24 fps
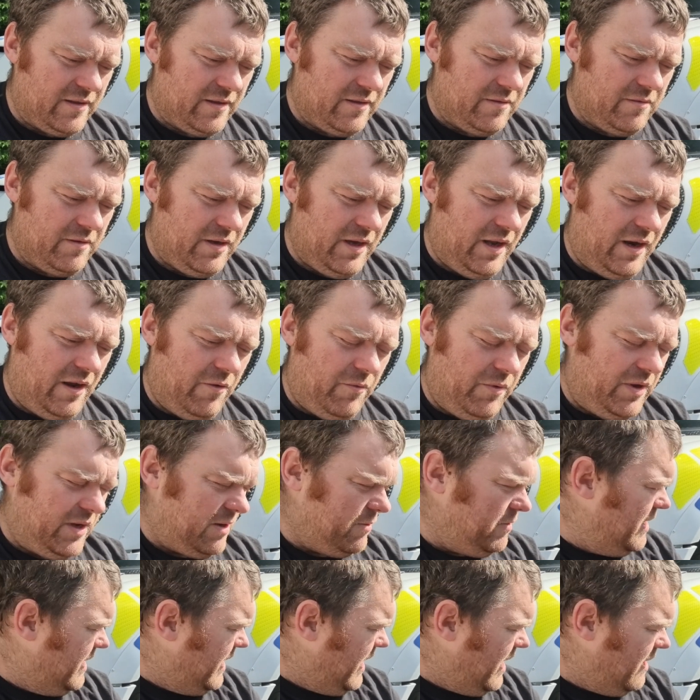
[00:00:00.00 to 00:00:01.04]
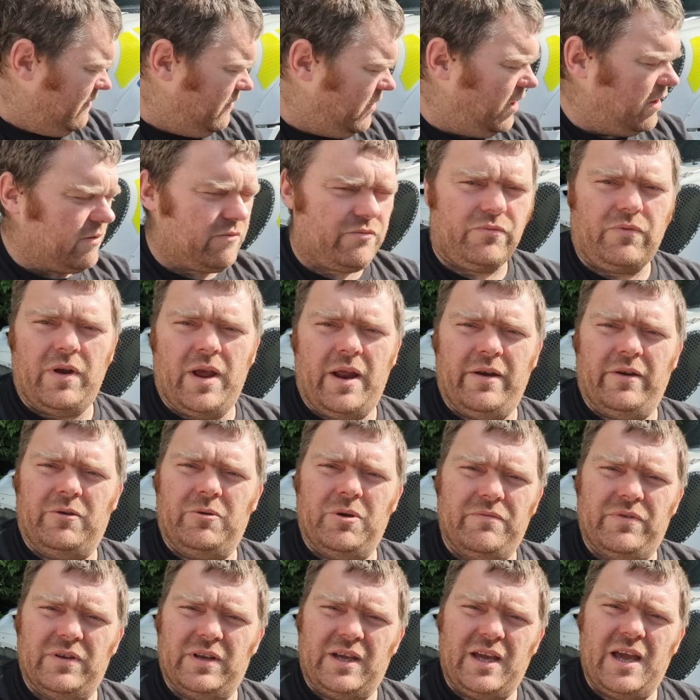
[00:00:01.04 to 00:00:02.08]
you know, we gave like 300
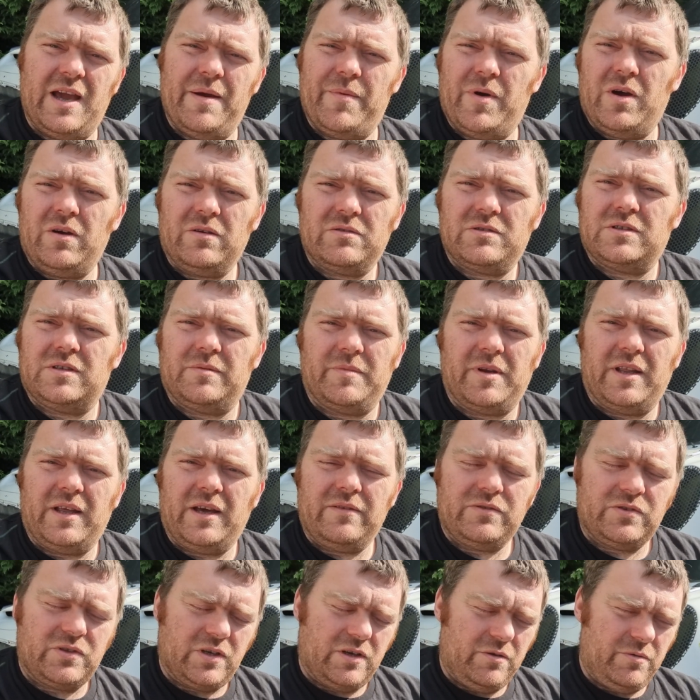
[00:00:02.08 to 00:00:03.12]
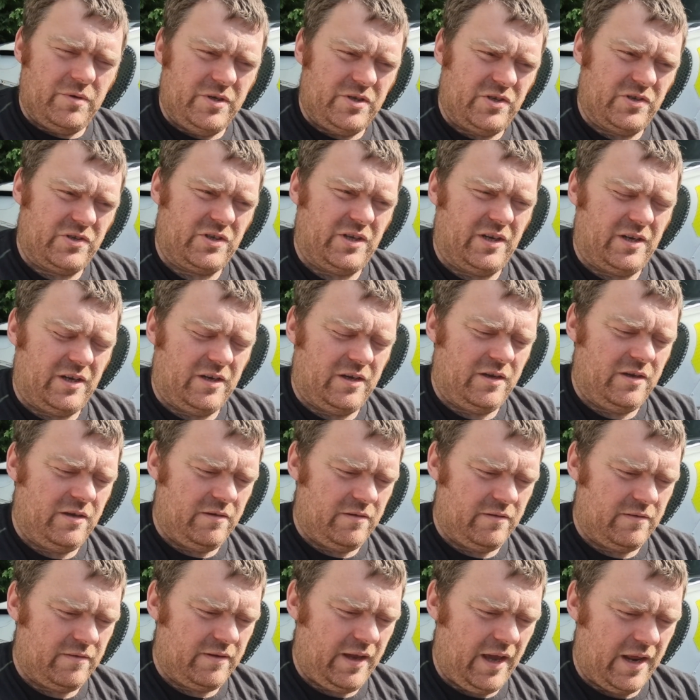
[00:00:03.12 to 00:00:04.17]
quid for the gearbox and that, so we're just gonna
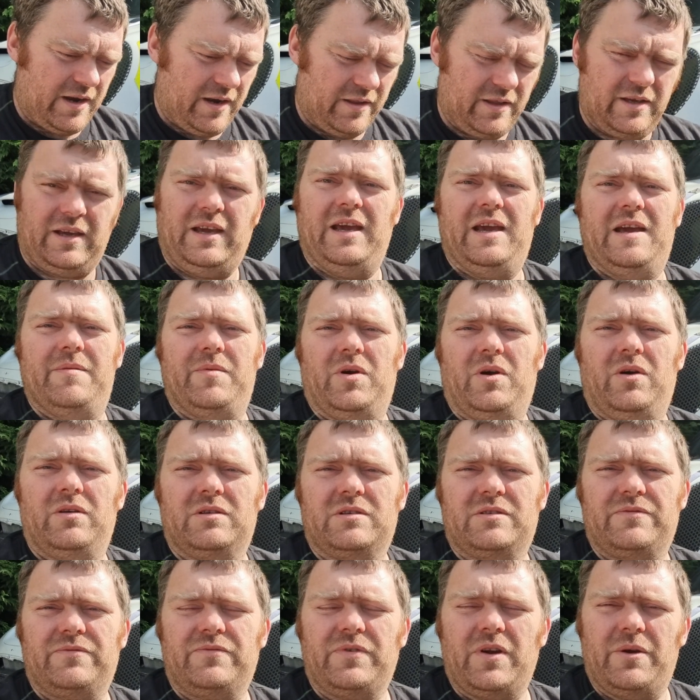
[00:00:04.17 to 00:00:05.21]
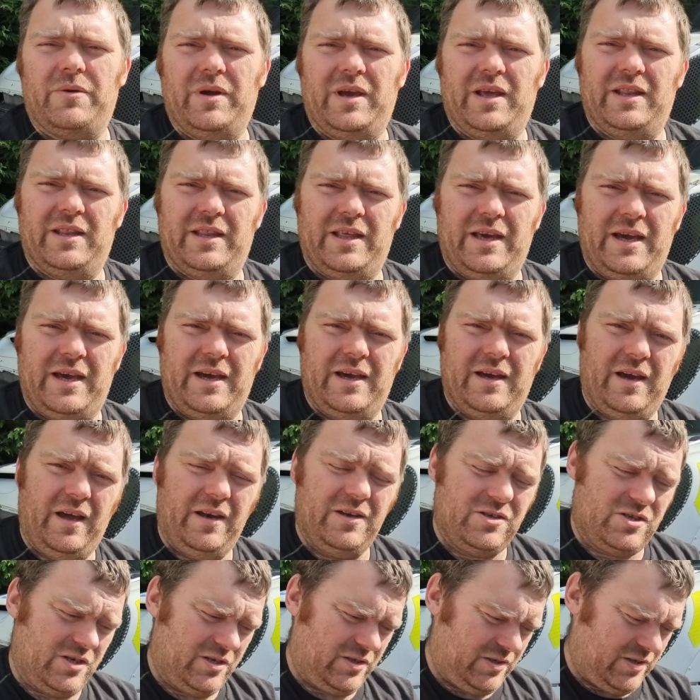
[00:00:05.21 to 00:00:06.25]
get another gearbox, throw it in there,
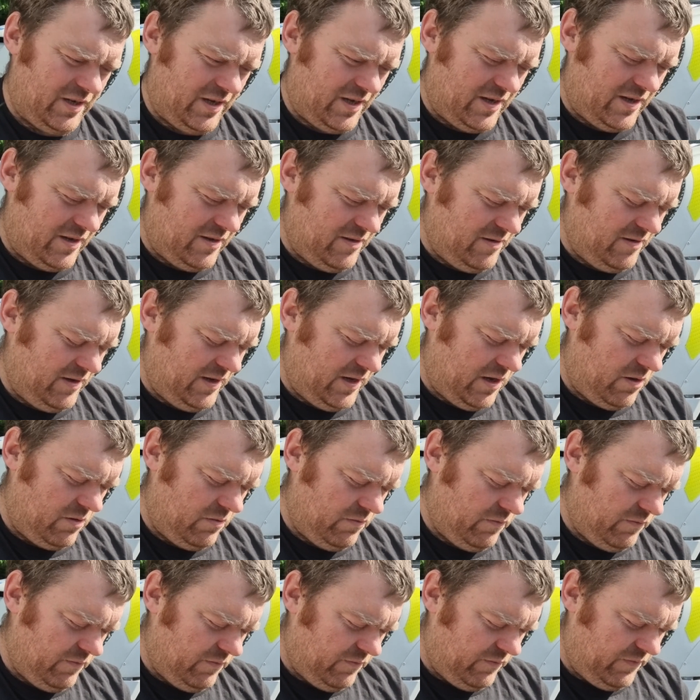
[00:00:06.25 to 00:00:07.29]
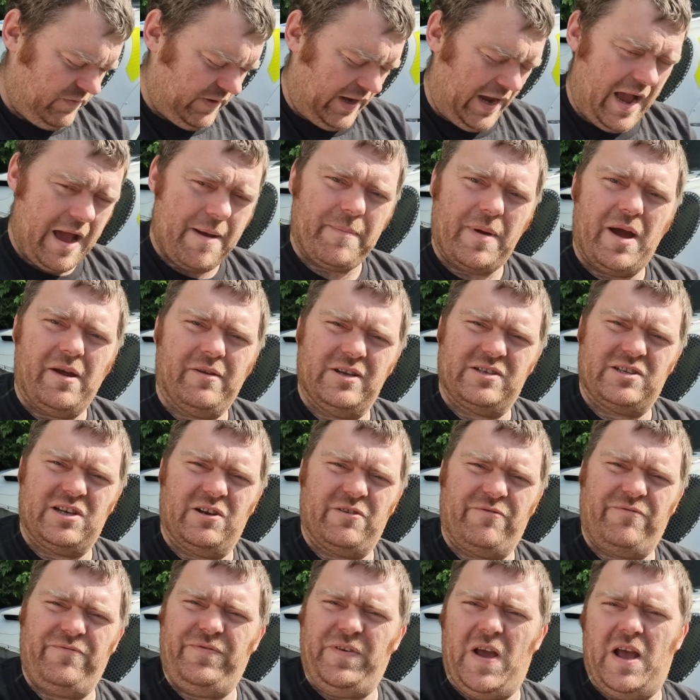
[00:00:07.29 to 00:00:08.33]
and just you know, forget about this
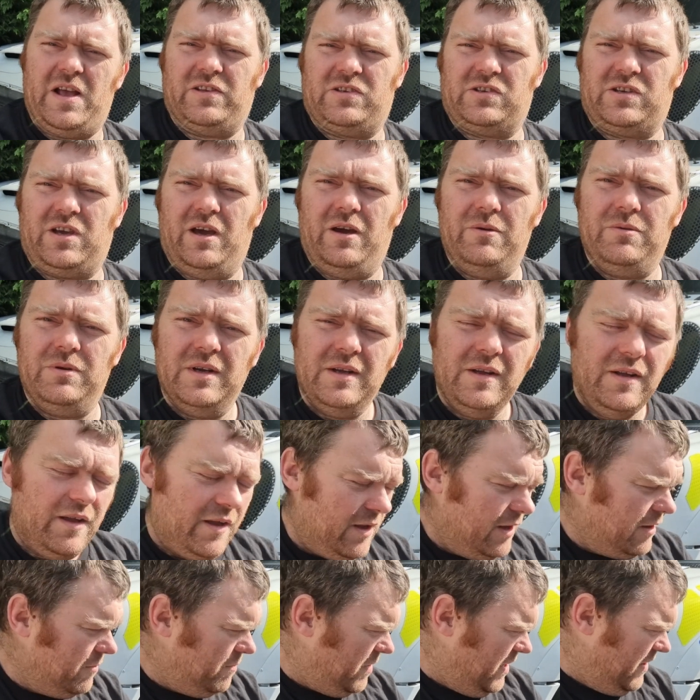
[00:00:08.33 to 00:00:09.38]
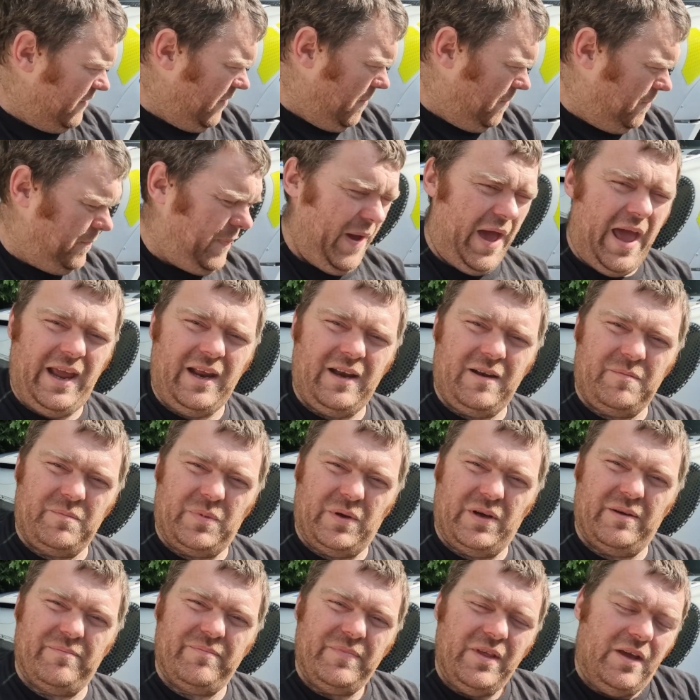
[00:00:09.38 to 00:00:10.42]
little fiasco. Bit of a pain,
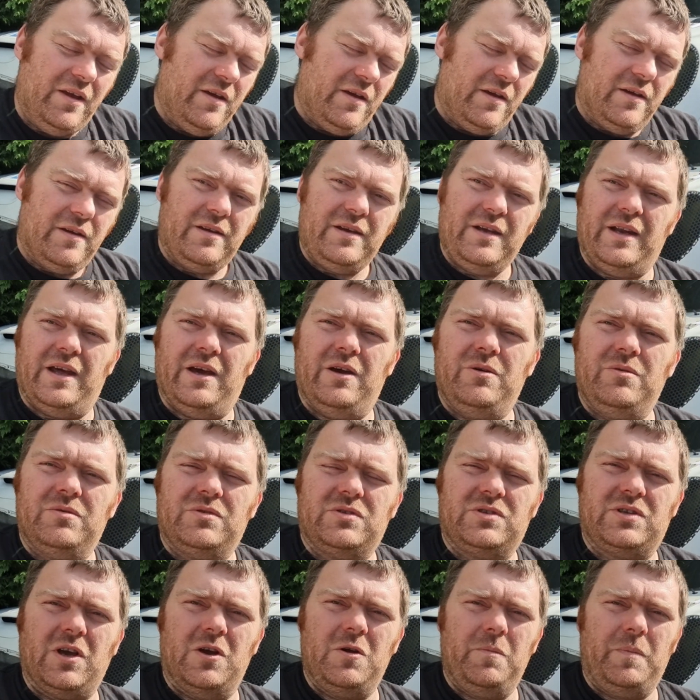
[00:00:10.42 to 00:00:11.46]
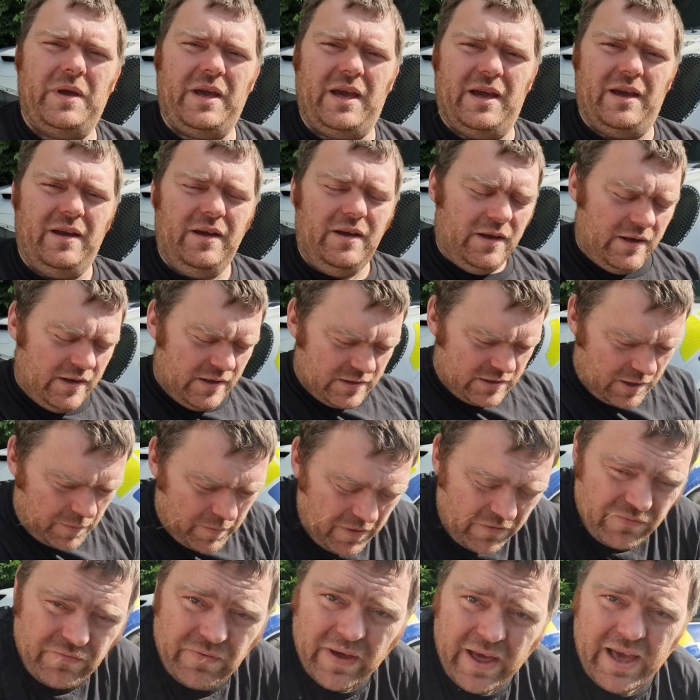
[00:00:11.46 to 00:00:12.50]
but you know, so be it. To
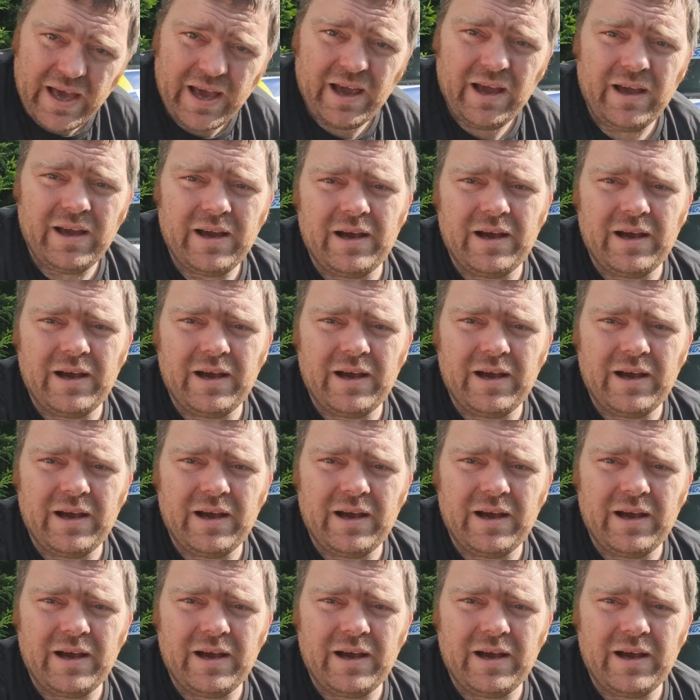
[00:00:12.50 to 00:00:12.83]
be fair,